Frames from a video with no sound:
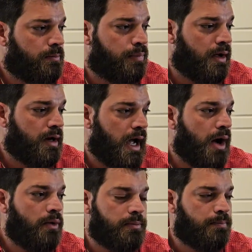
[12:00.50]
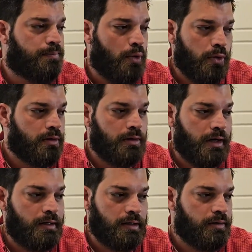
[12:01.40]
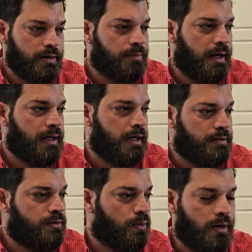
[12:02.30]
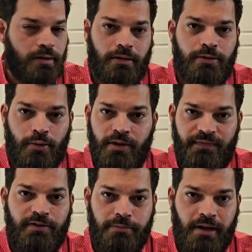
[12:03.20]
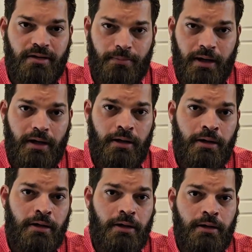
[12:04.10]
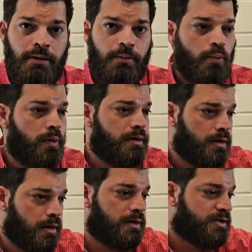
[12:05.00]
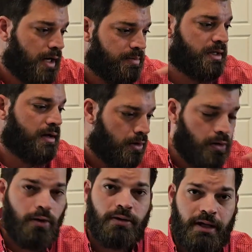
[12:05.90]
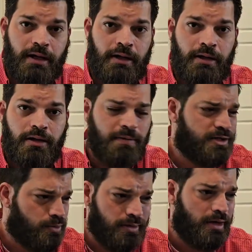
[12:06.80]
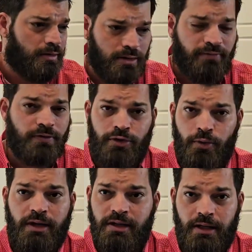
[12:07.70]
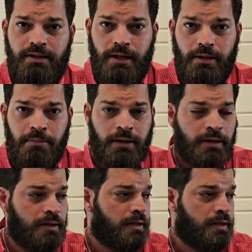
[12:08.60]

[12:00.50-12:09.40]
but I would borderline literally pay like 200, 250 bucks a pair. When you're on a job site all day, especially when you're out there for 2 weeks at a time,